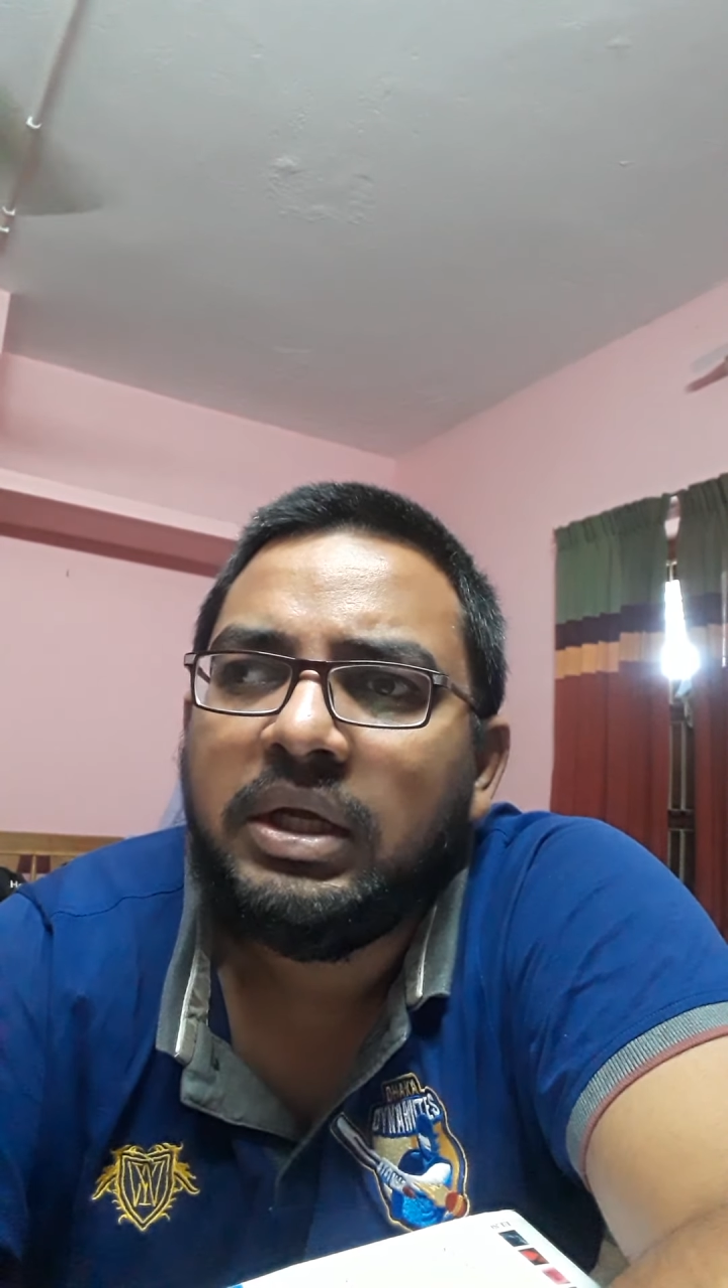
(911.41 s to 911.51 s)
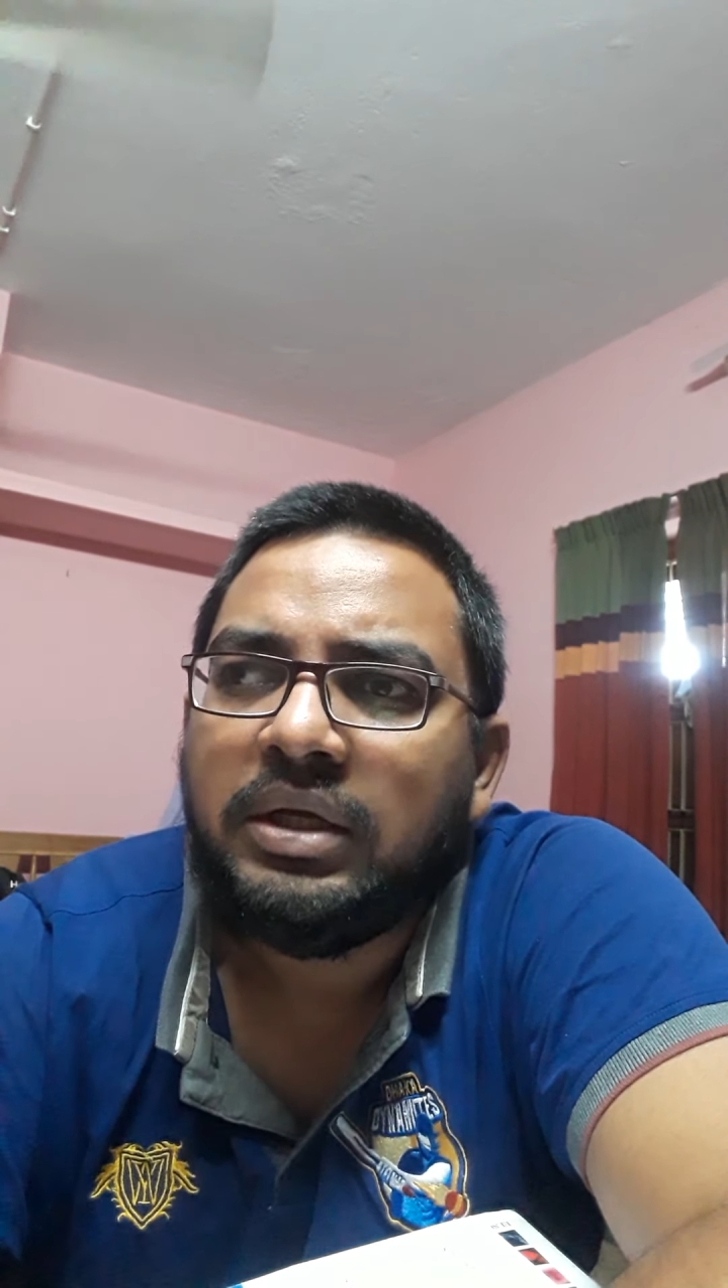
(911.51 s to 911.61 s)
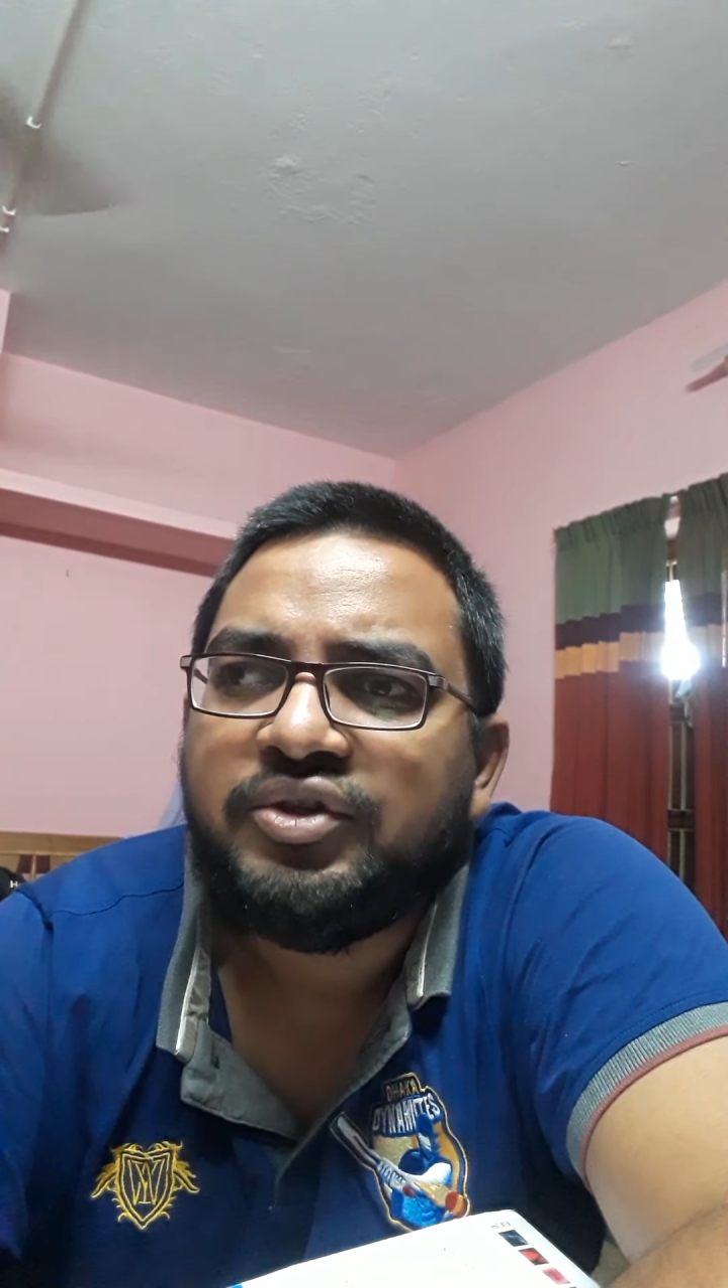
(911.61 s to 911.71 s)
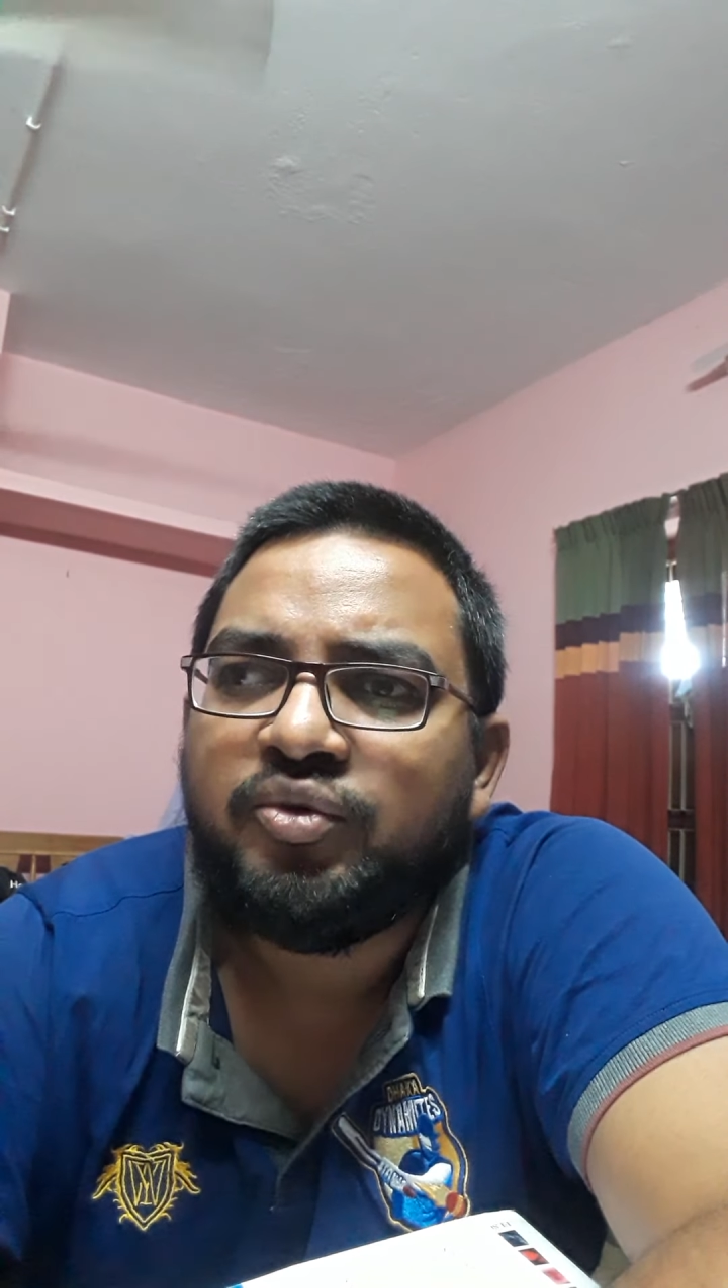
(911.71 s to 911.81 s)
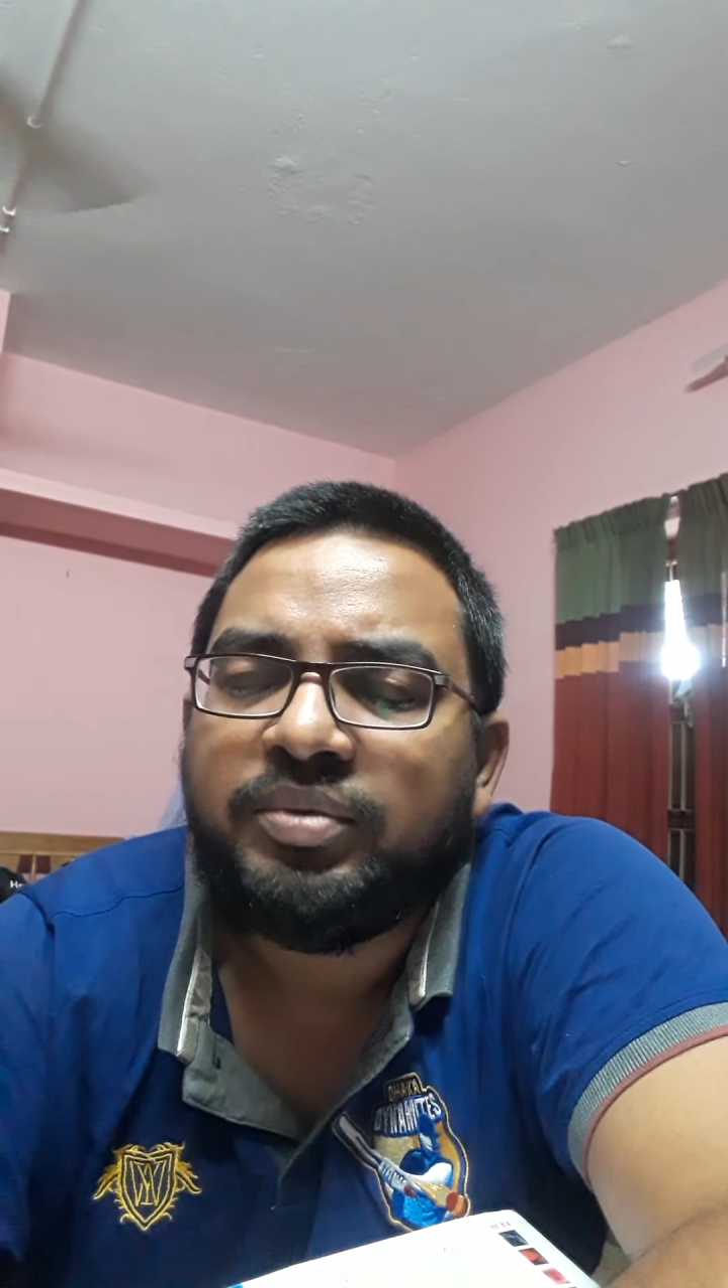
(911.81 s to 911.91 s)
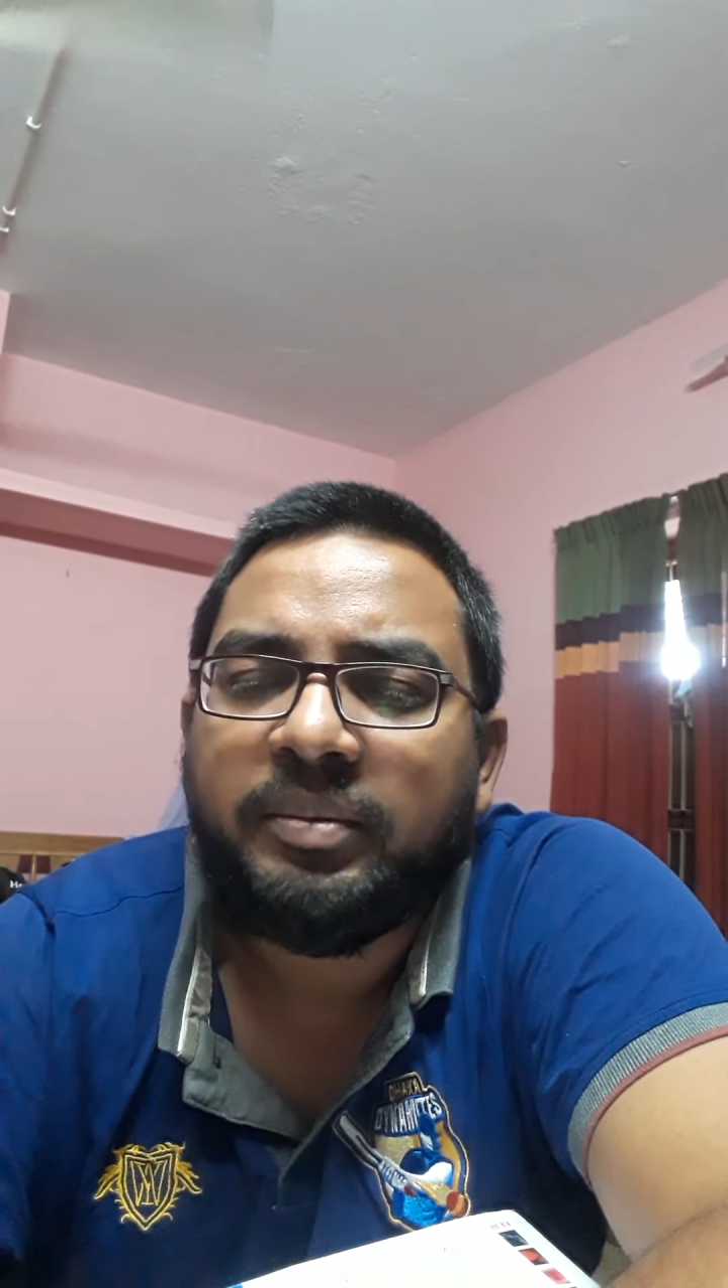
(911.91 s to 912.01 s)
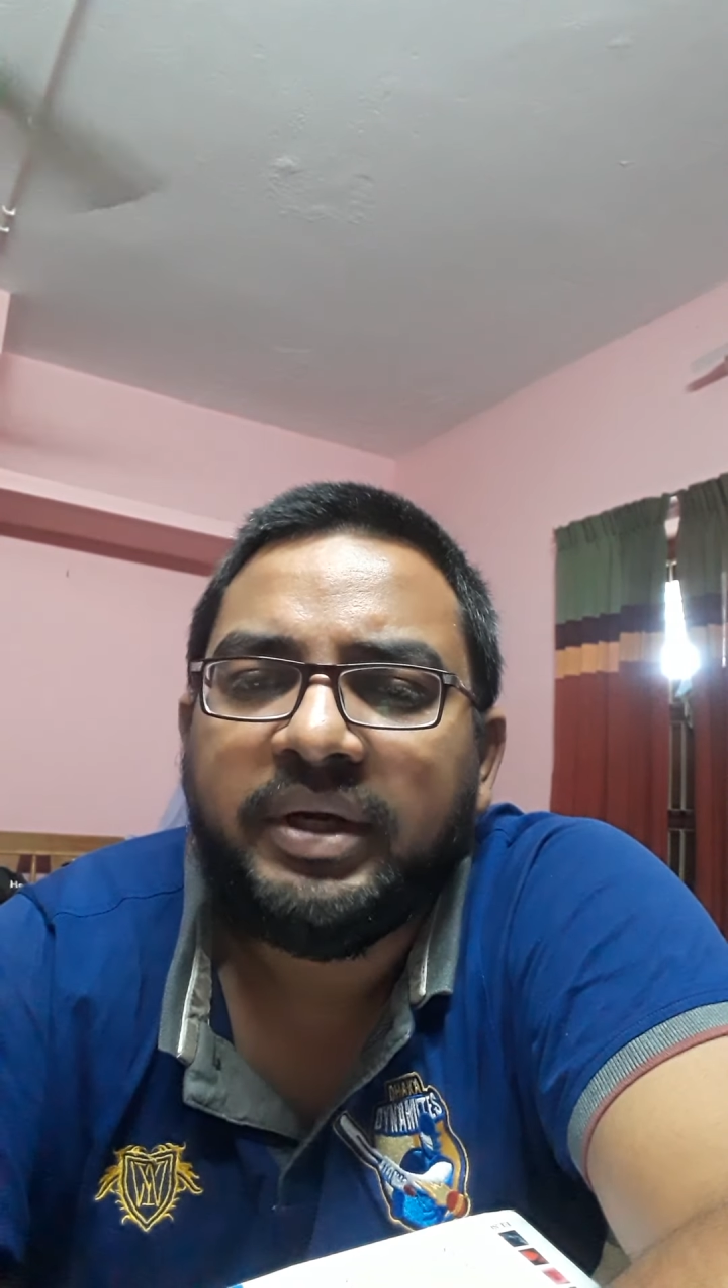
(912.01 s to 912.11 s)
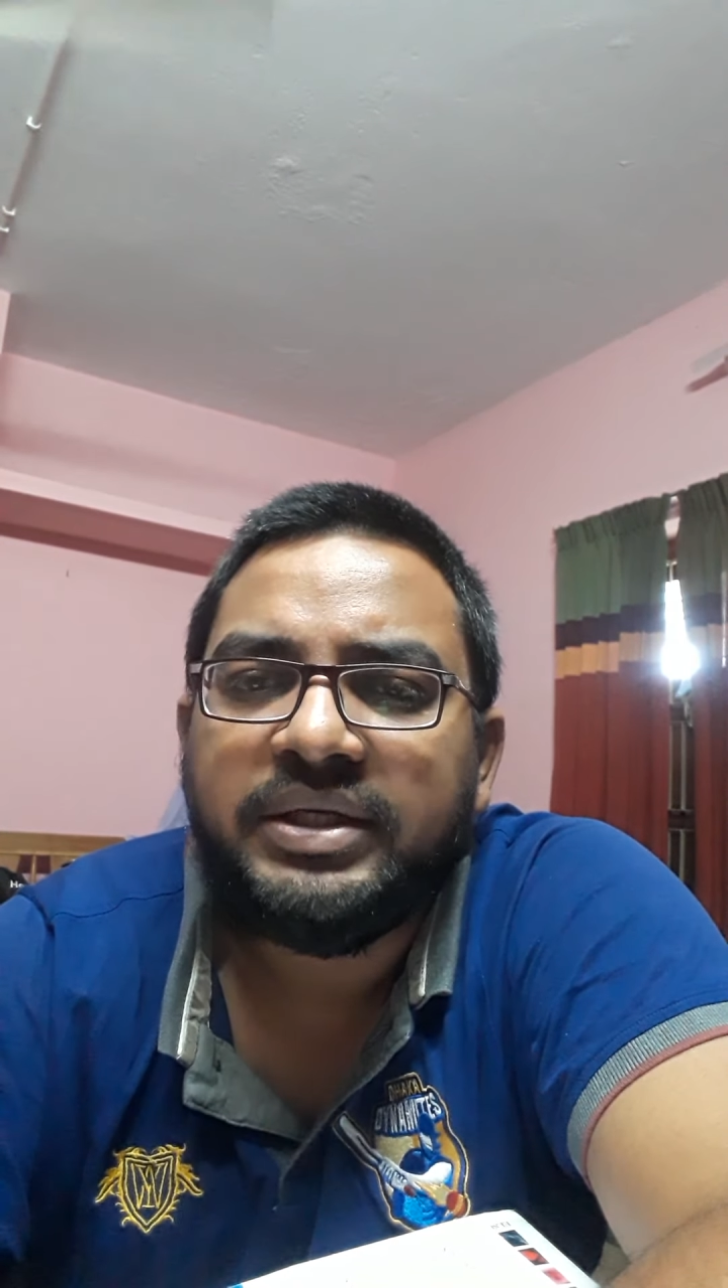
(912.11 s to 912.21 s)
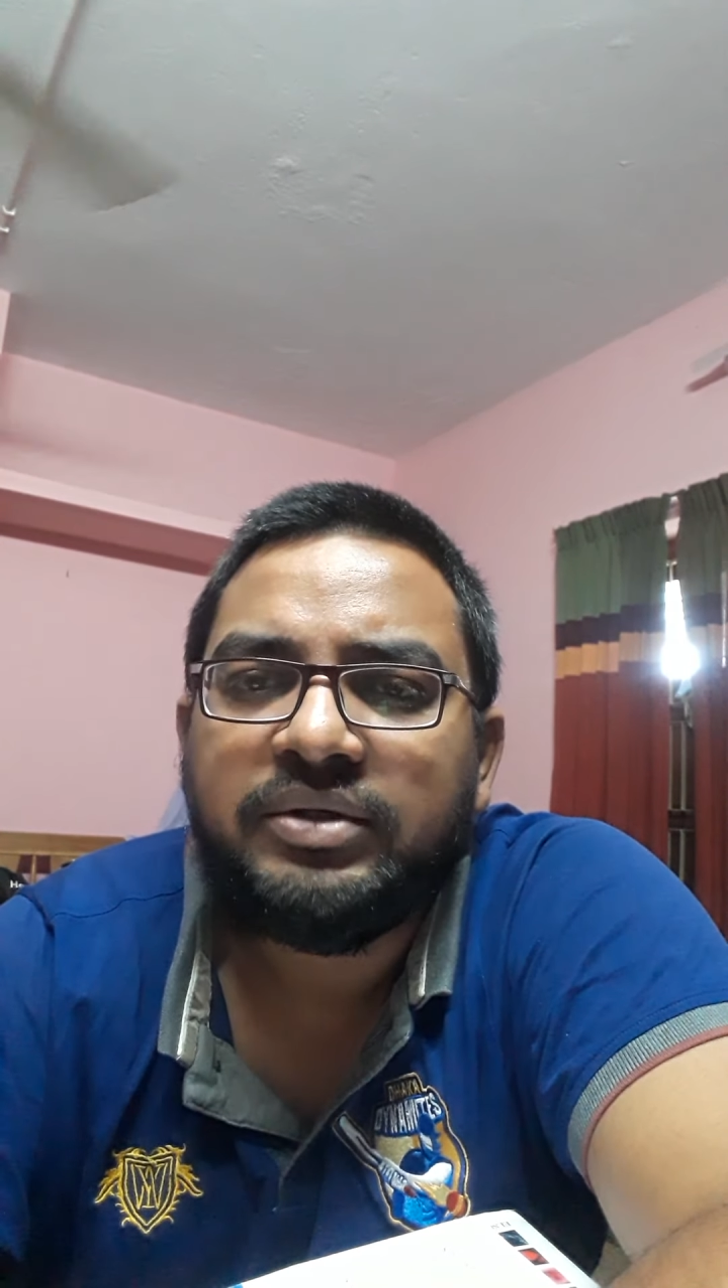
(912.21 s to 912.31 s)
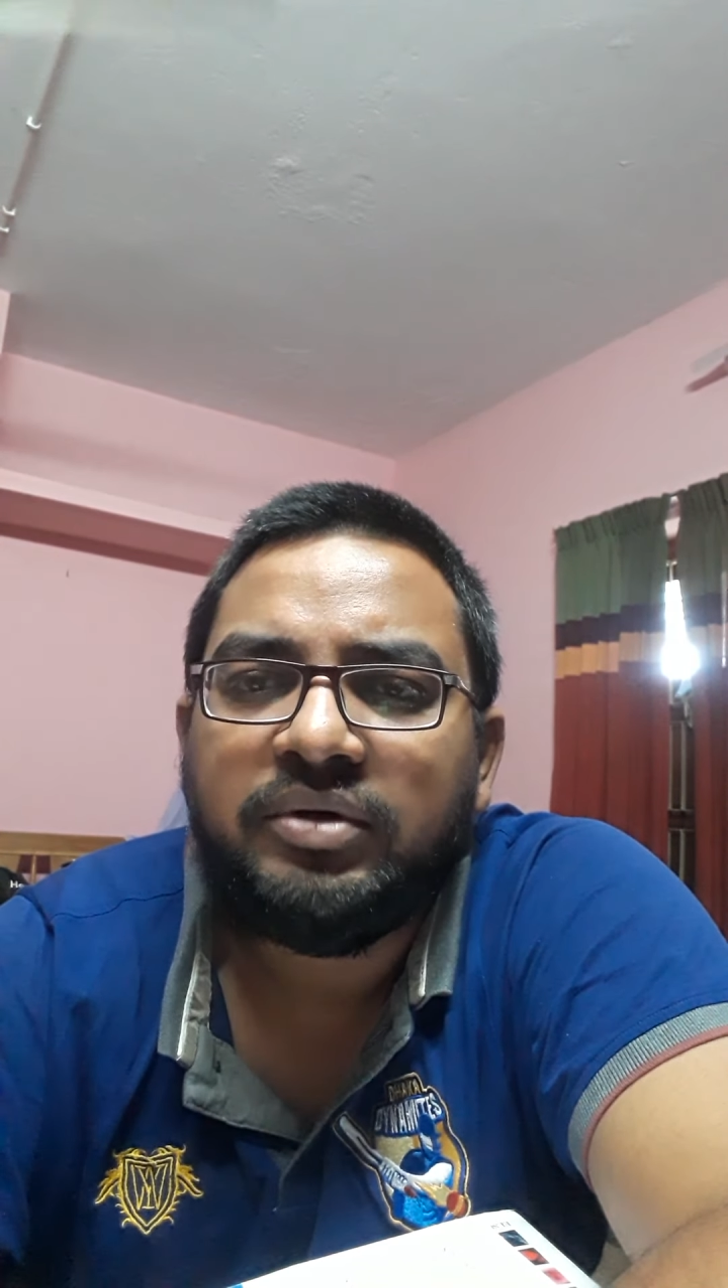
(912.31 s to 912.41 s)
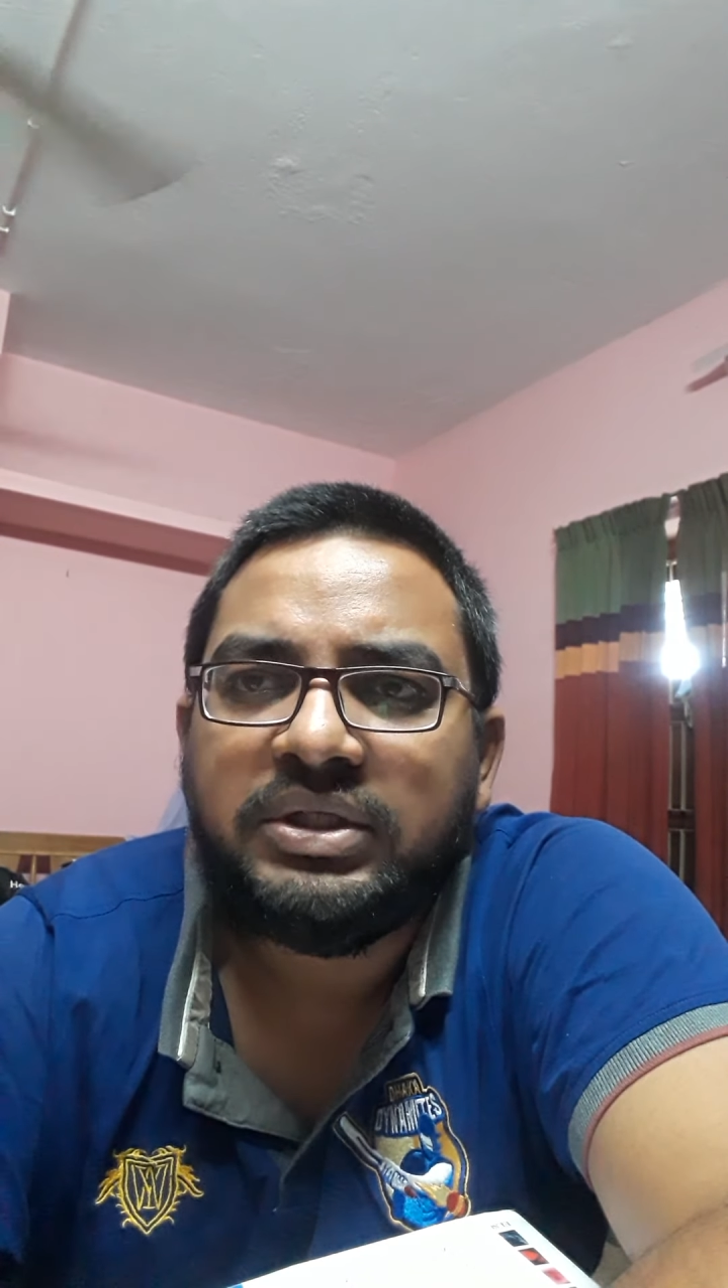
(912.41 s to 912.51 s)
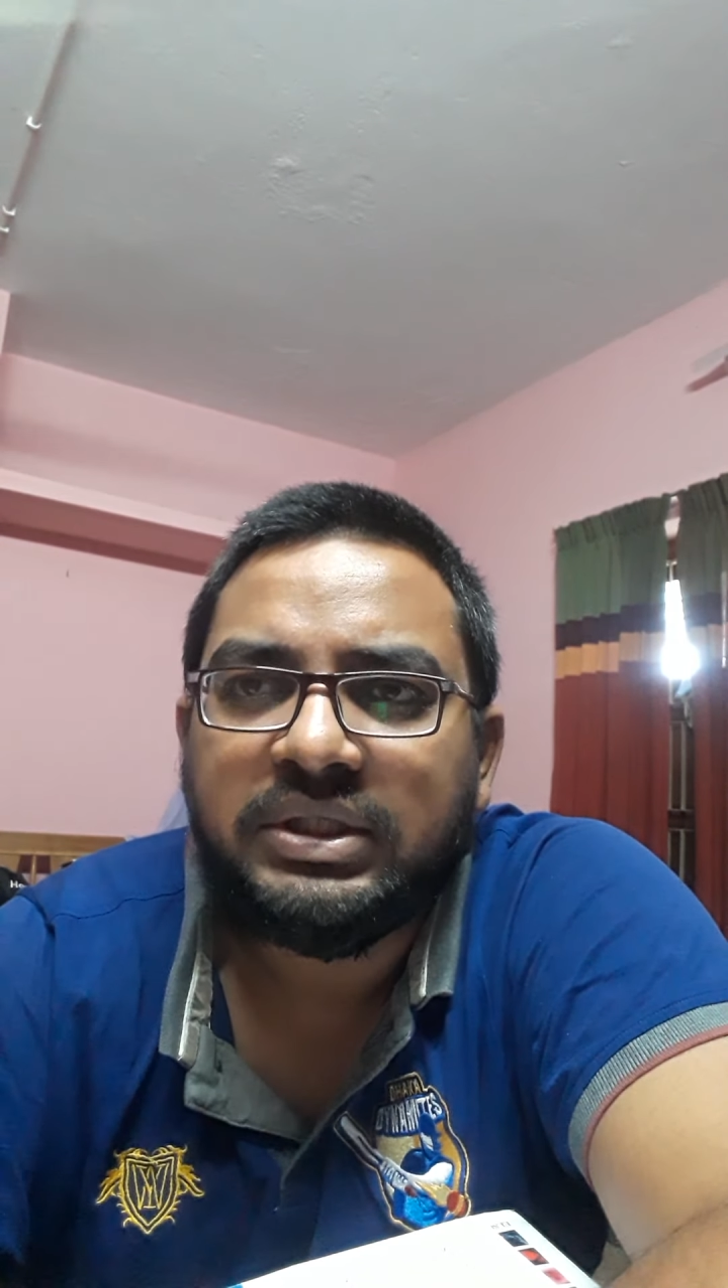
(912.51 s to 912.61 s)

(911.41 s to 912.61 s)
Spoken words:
supraventricular